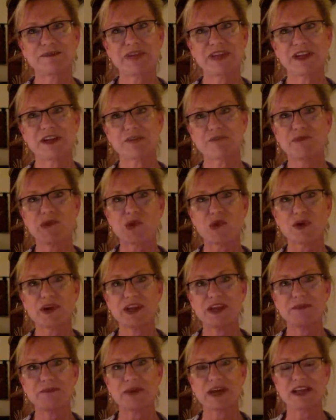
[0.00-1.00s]
being a
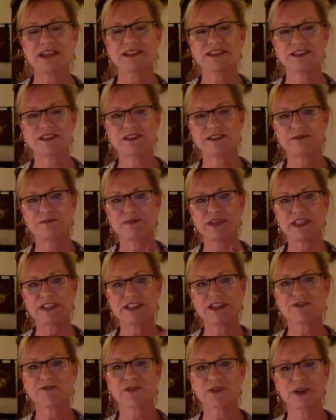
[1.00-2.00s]
born in might
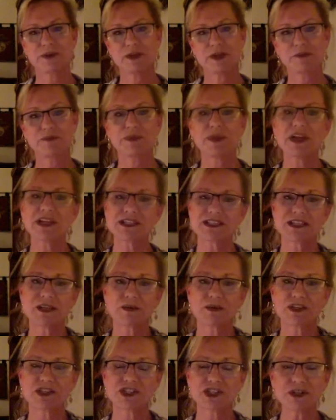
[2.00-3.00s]
be different. And plus
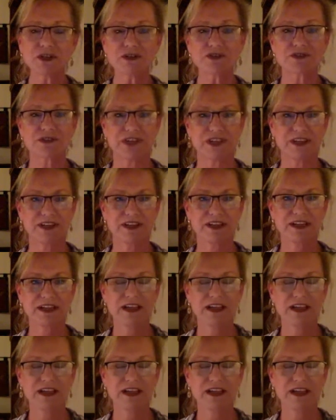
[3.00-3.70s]
they were children.